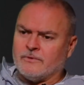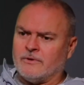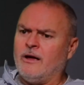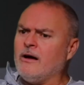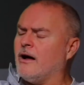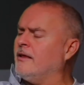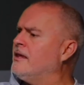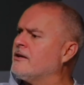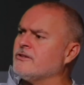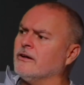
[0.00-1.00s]
Yeah, I
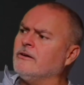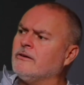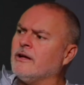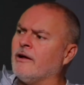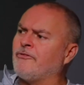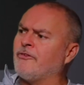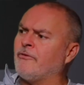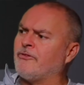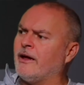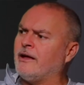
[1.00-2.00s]
think so. If they